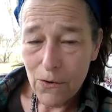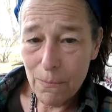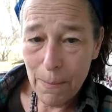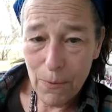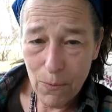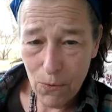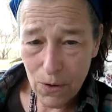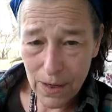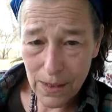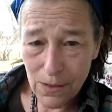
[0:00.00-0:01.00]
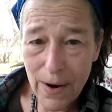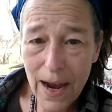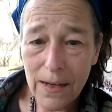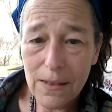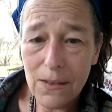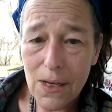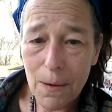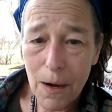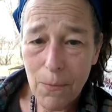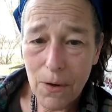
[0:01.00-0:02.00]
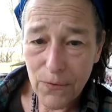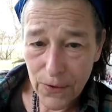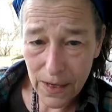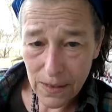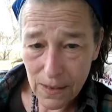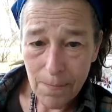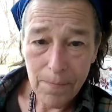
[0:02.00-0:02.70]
Remember, war is a racket. Don't take my word for this.